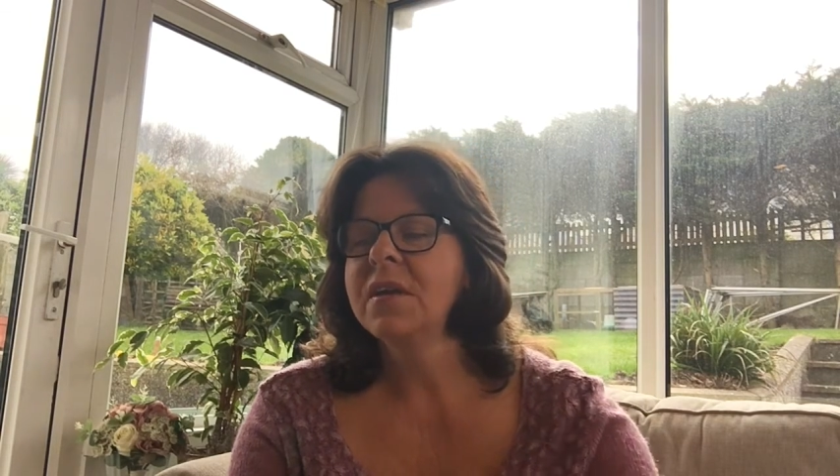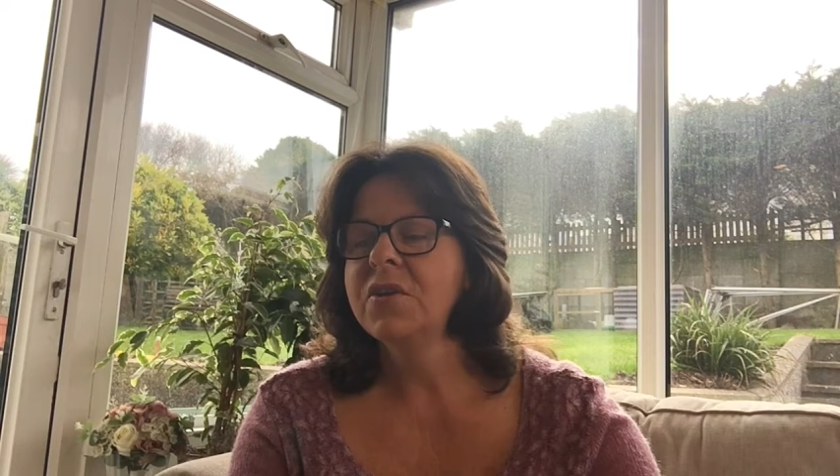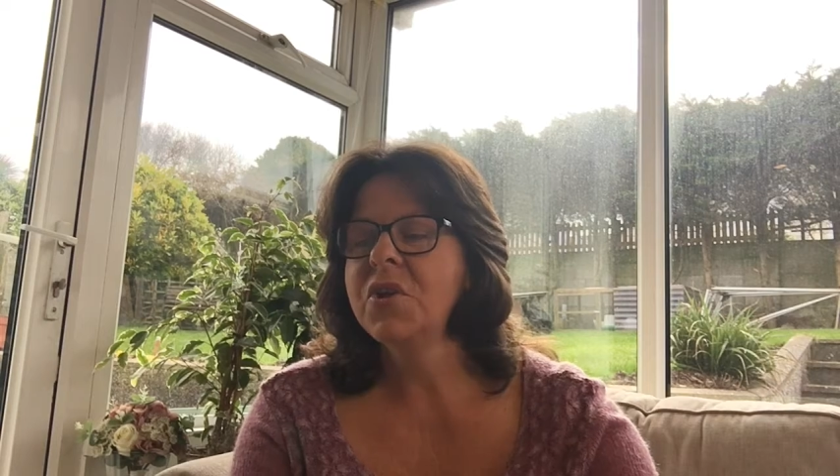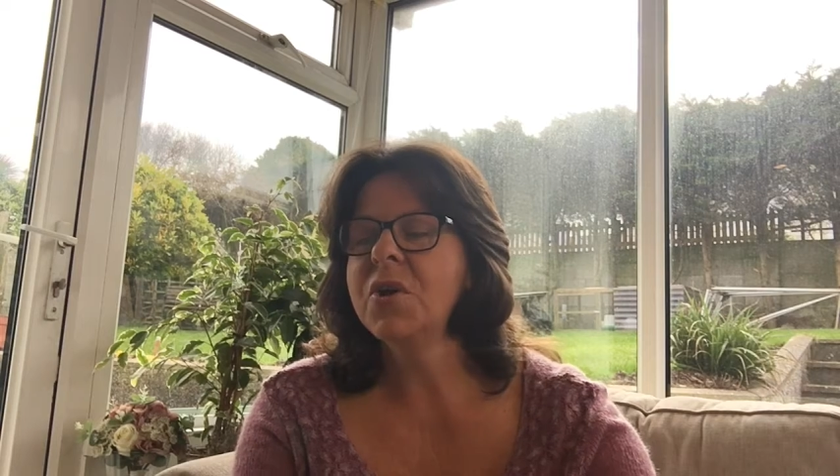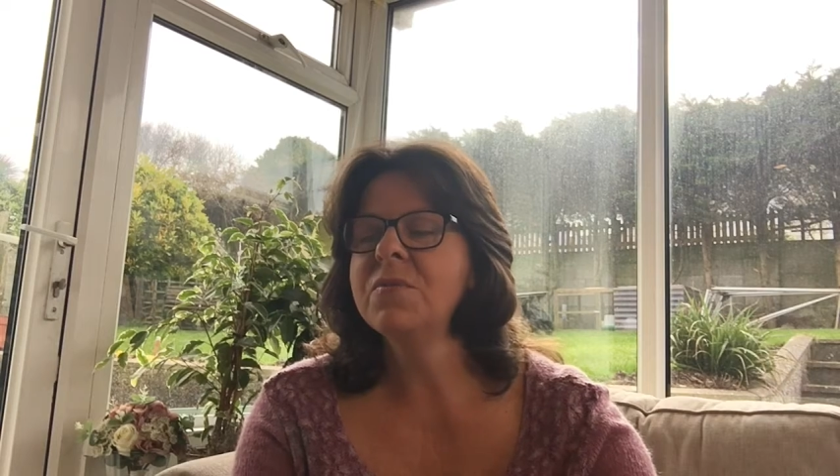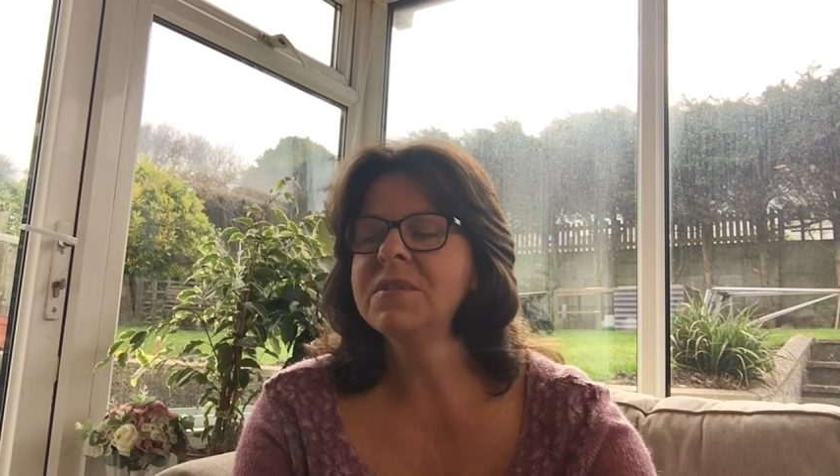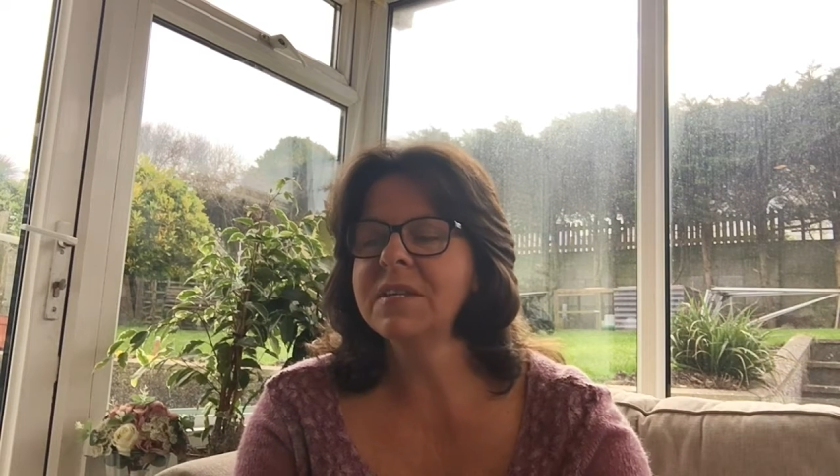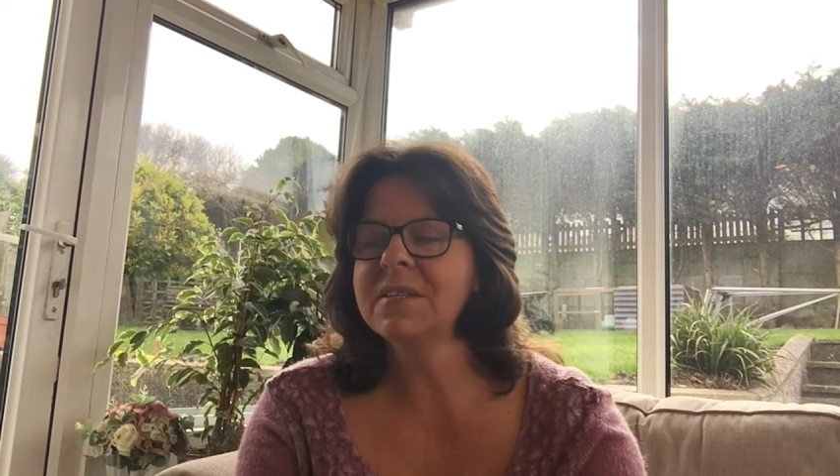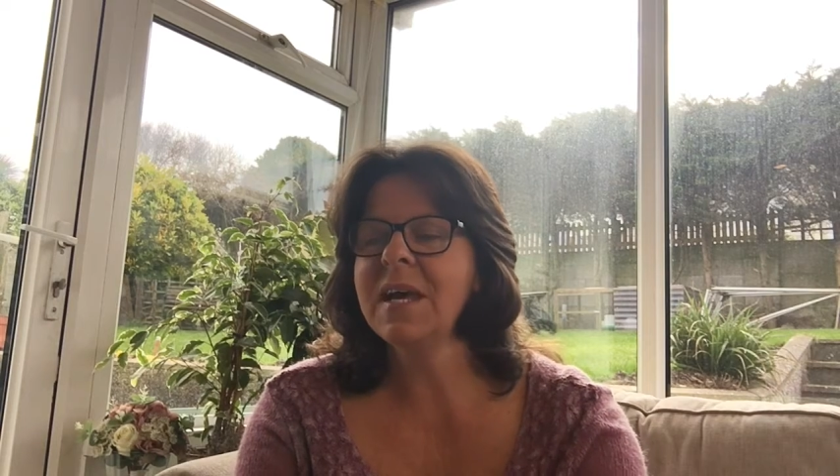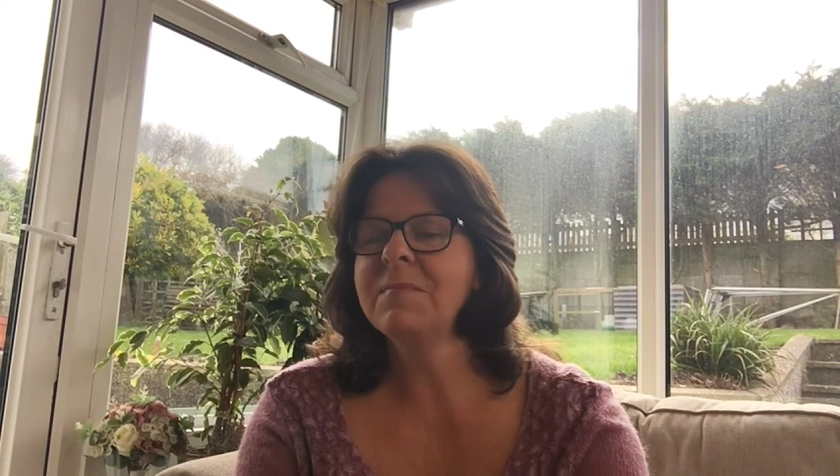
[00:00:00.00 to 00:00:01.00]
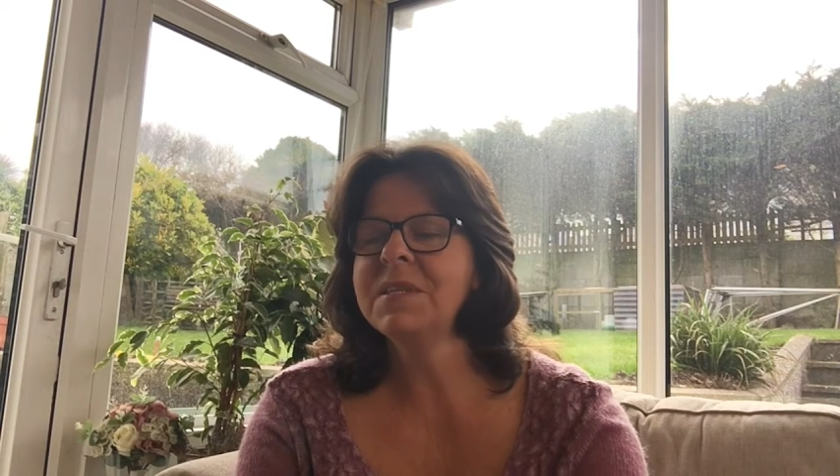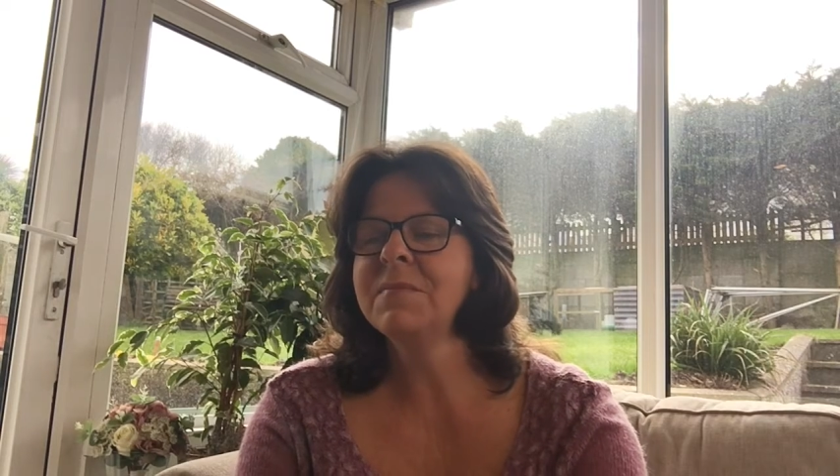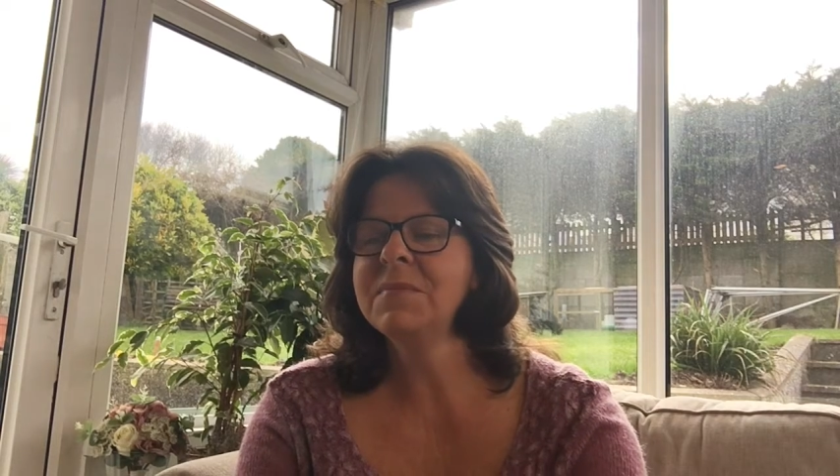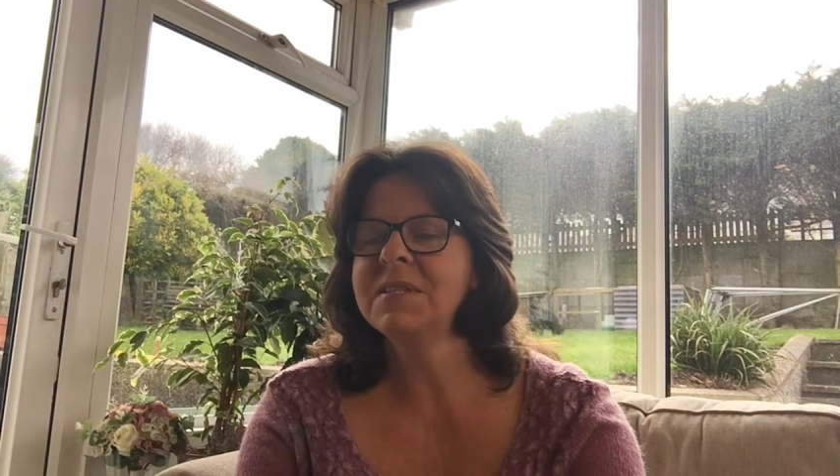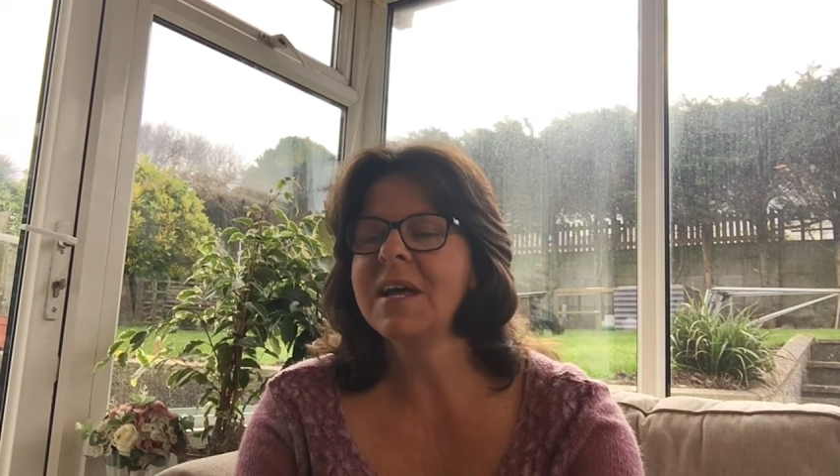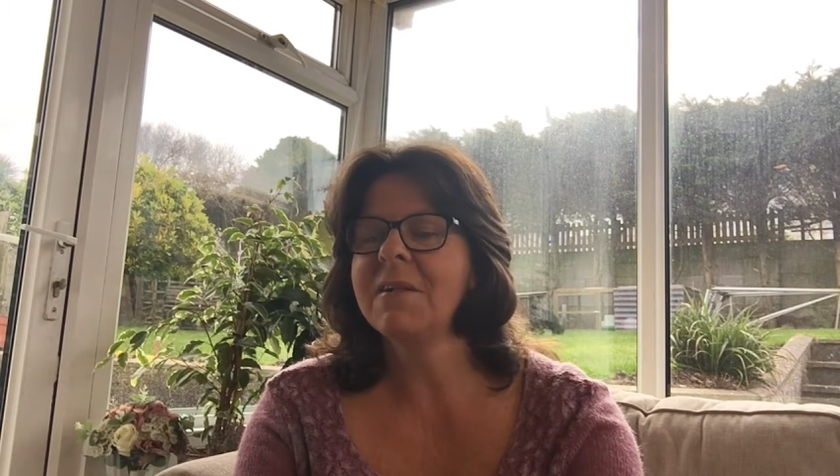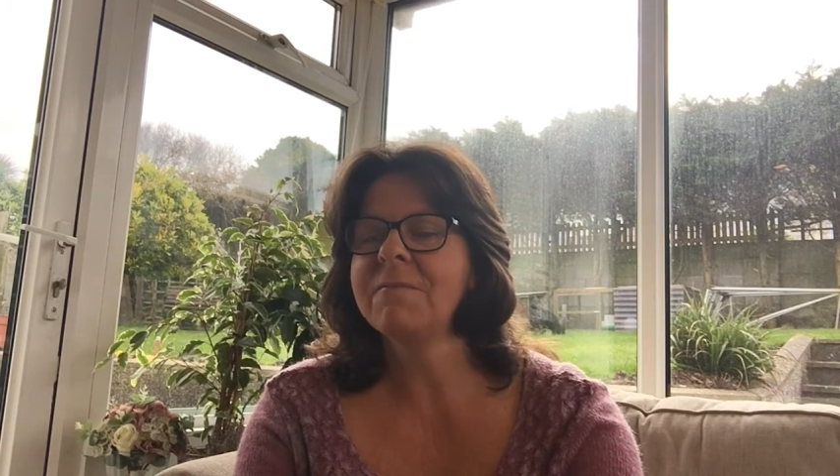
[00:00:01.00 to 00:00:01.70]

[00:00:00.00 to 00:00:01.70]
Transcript: knows except himself.